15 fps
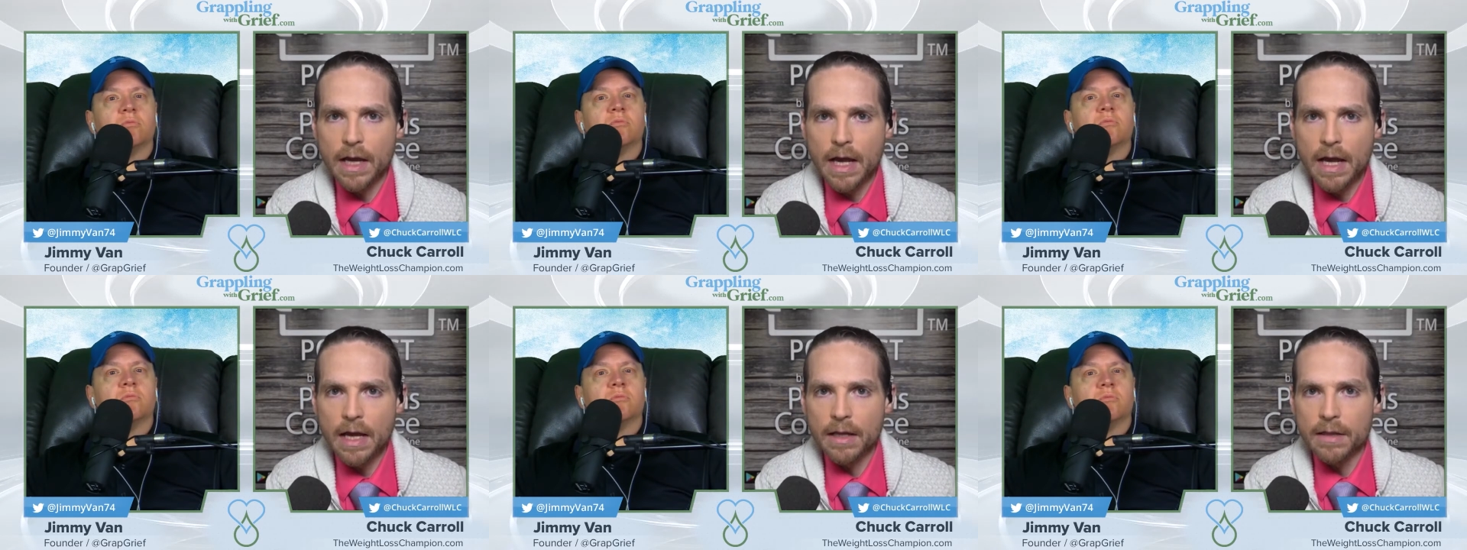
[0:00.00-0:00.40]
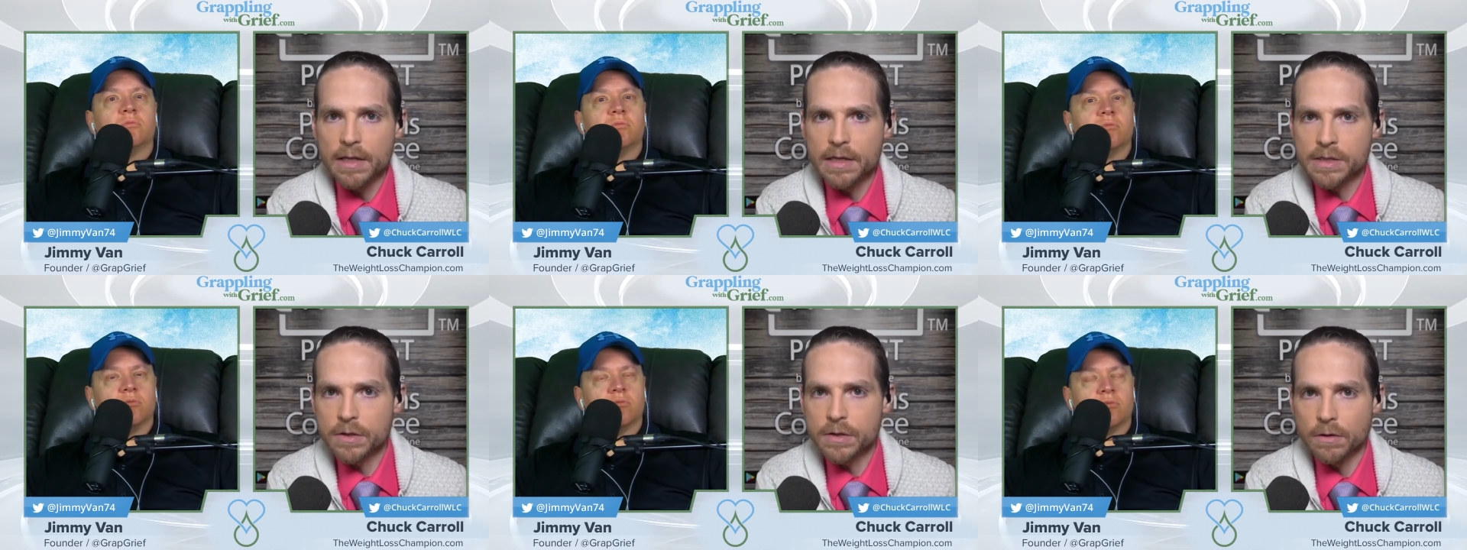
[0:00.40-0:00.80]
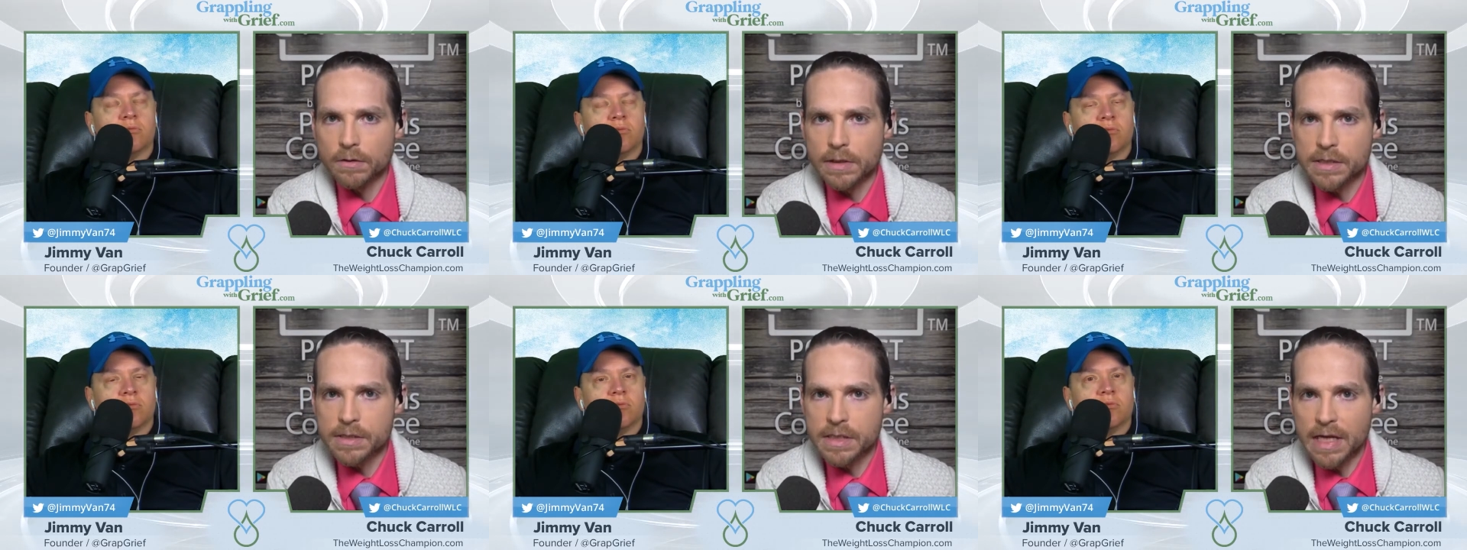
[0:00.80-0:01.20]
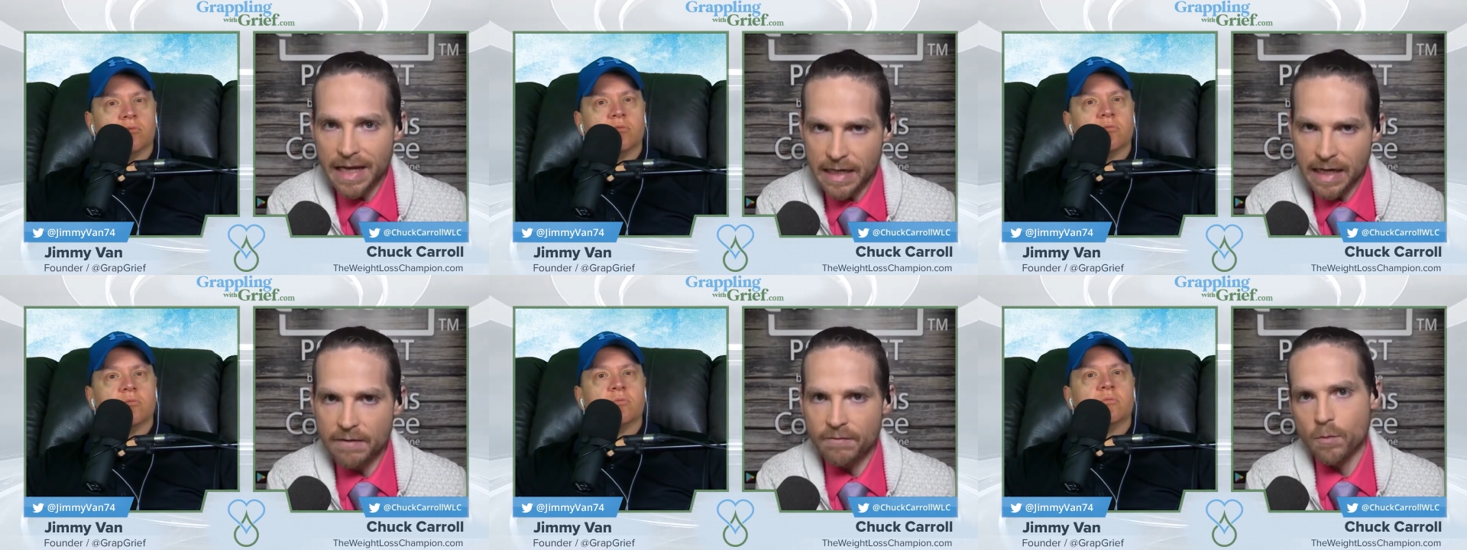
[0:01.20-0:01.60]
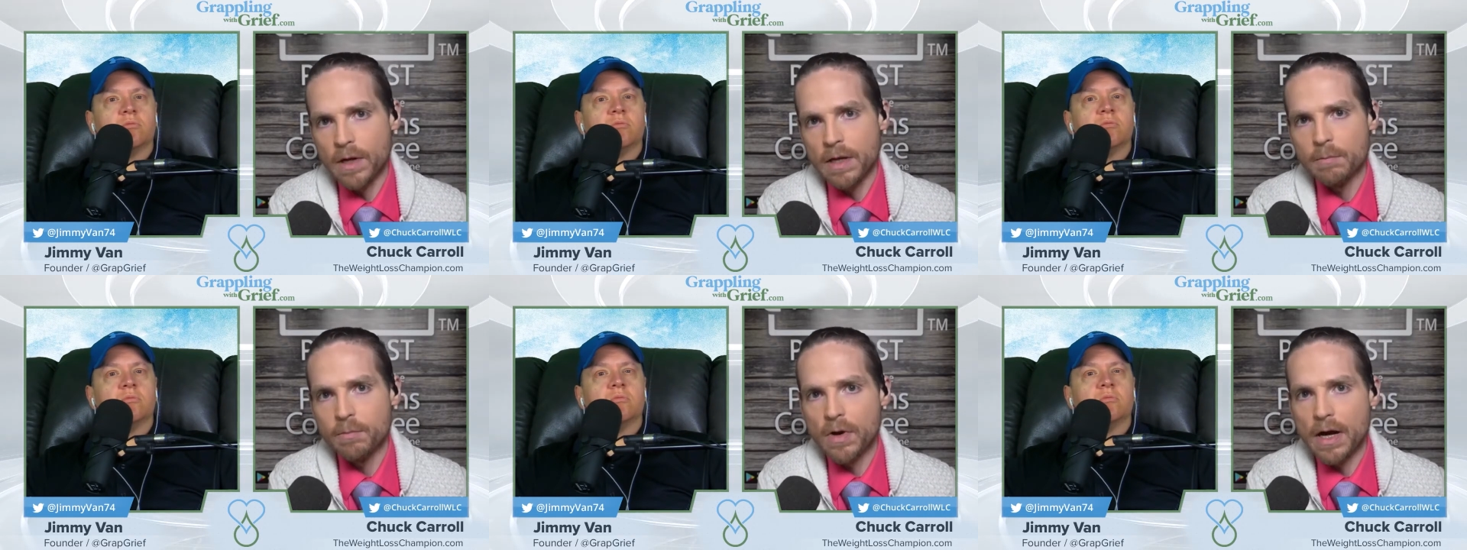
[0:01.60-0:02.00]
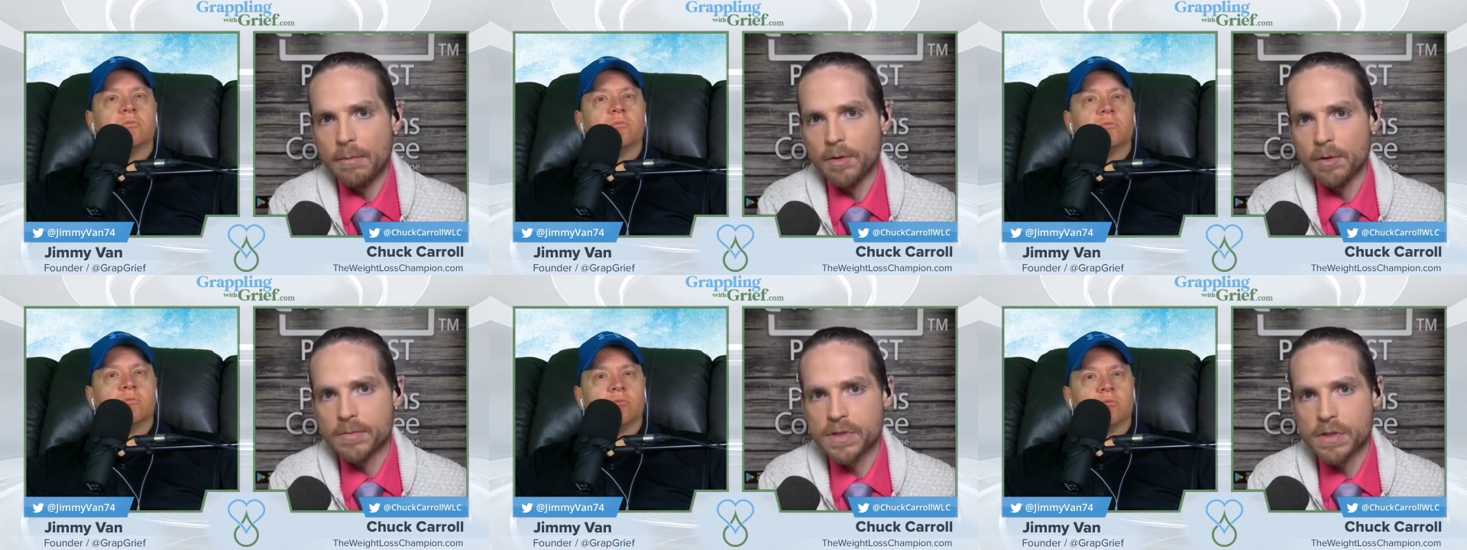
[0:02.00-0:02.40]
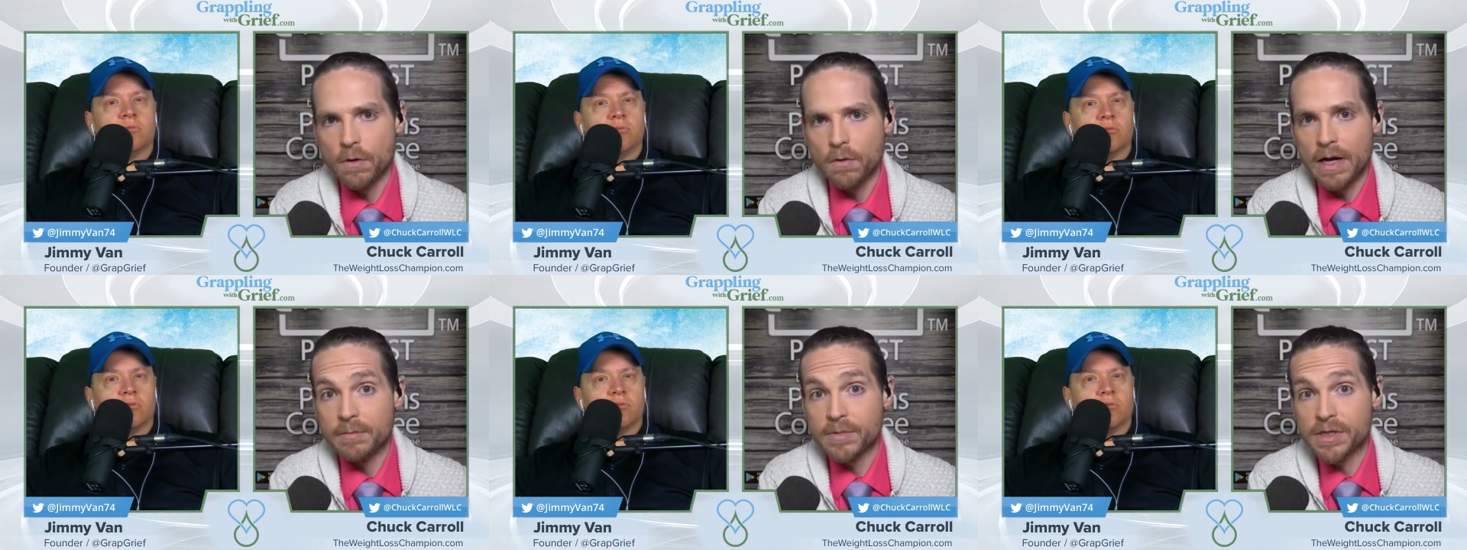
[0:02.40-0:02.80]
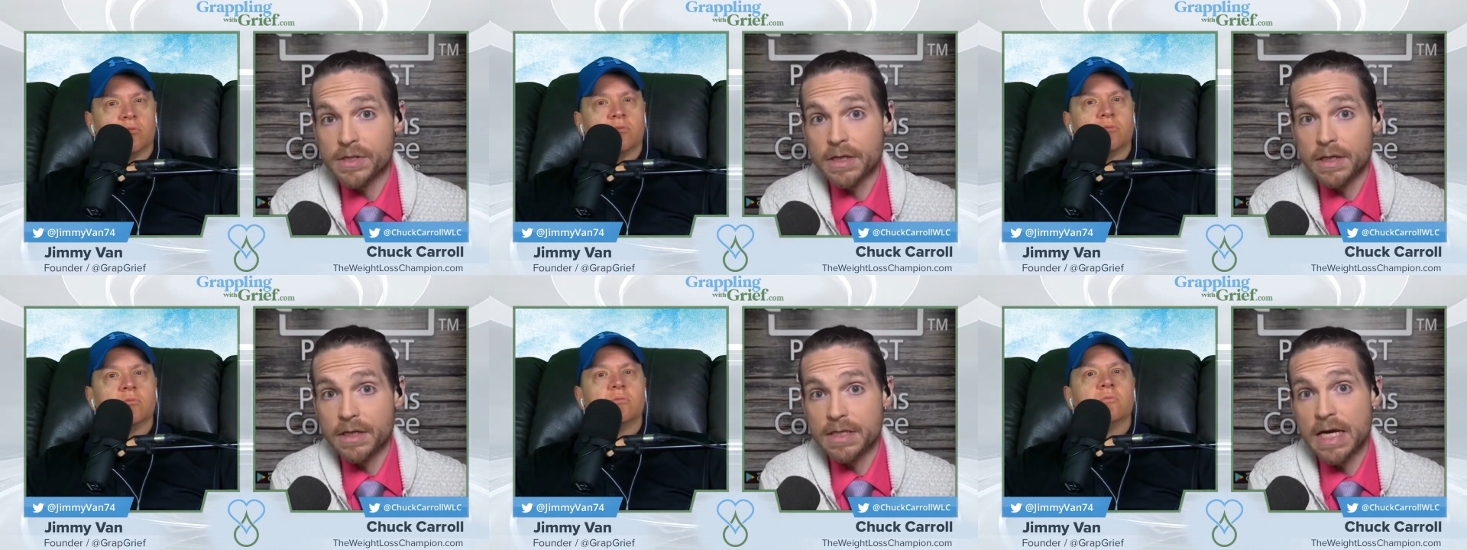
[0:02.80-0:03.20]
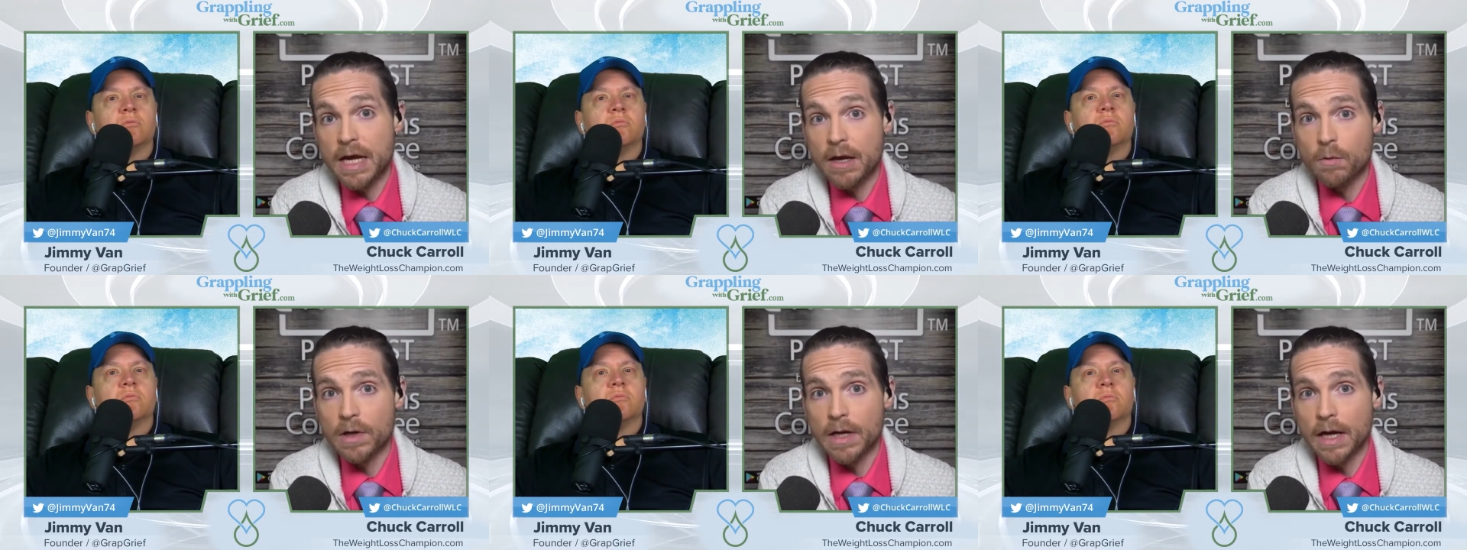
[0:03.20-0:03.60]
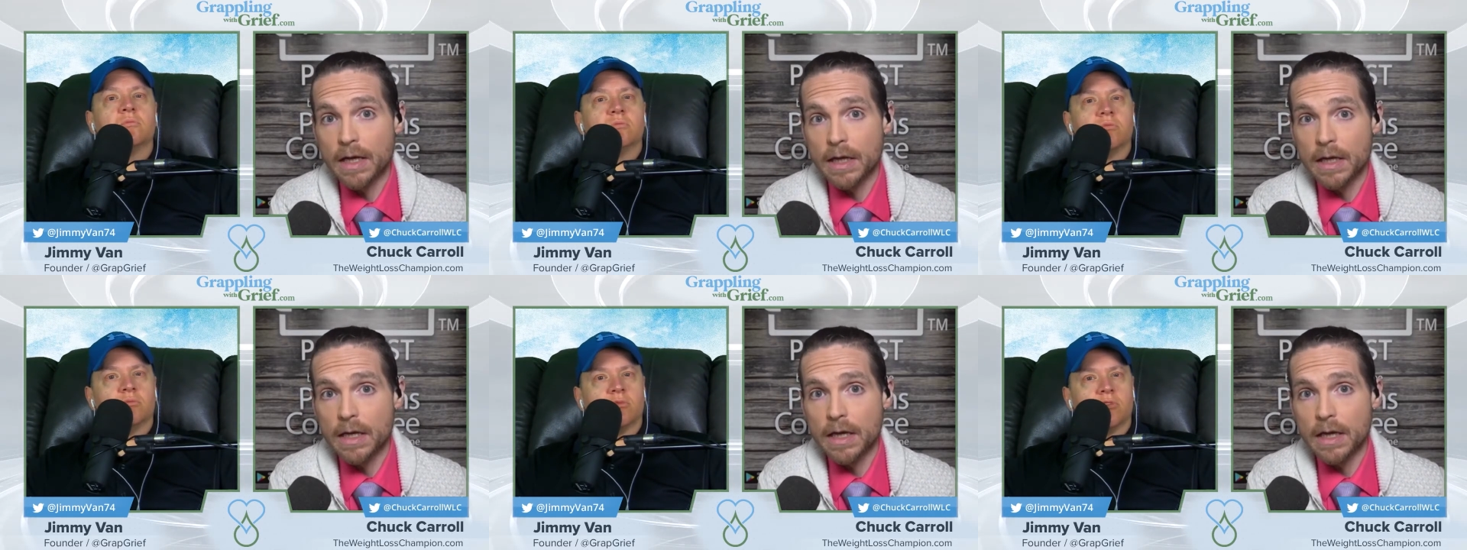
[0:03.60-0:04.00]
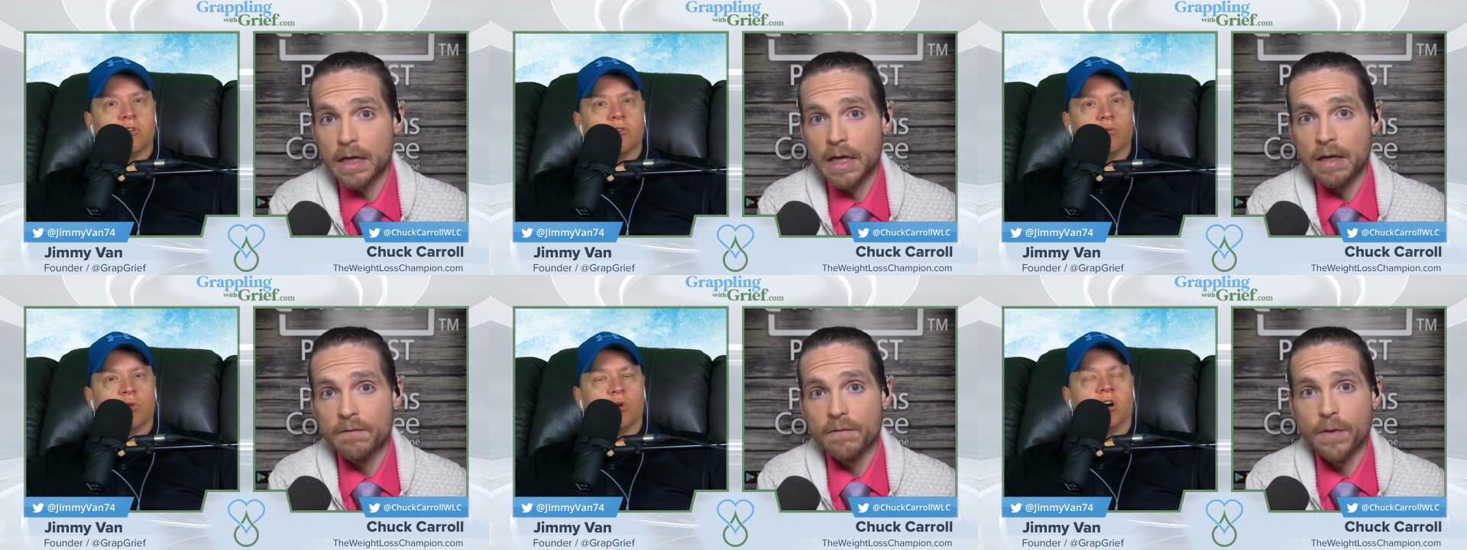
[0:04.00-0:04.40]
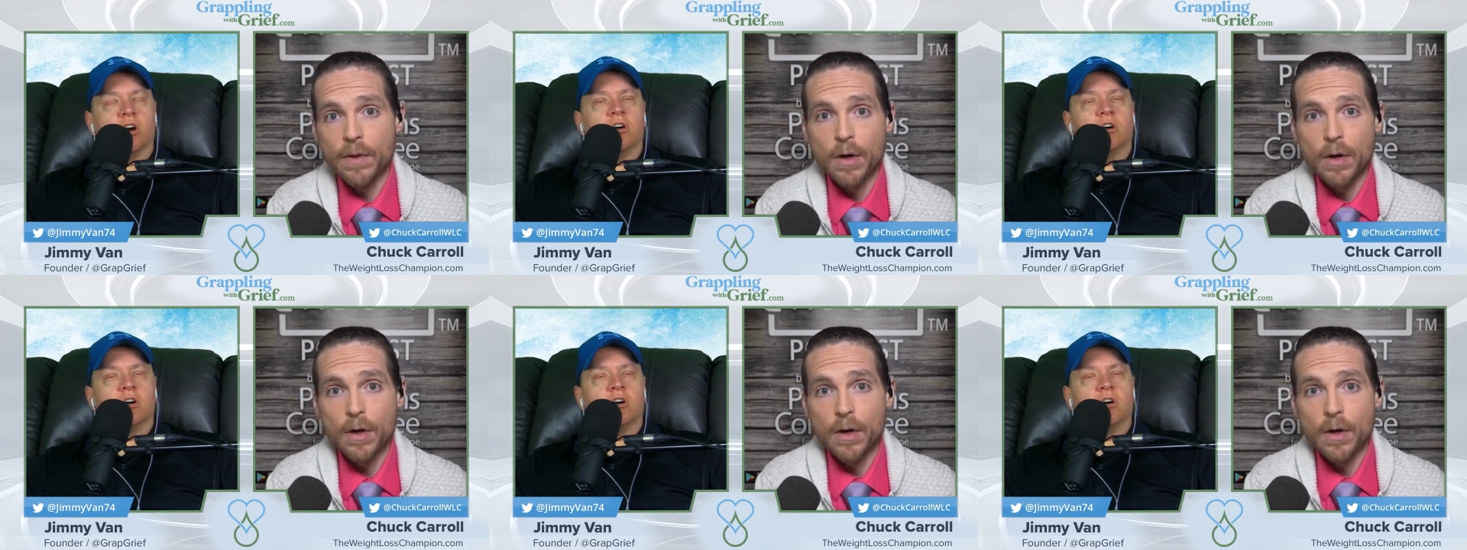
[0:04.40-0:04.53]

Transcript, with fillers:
Speaker 1: And this girl does not have a weight problem, so I'm just going to take what I can get, even wow.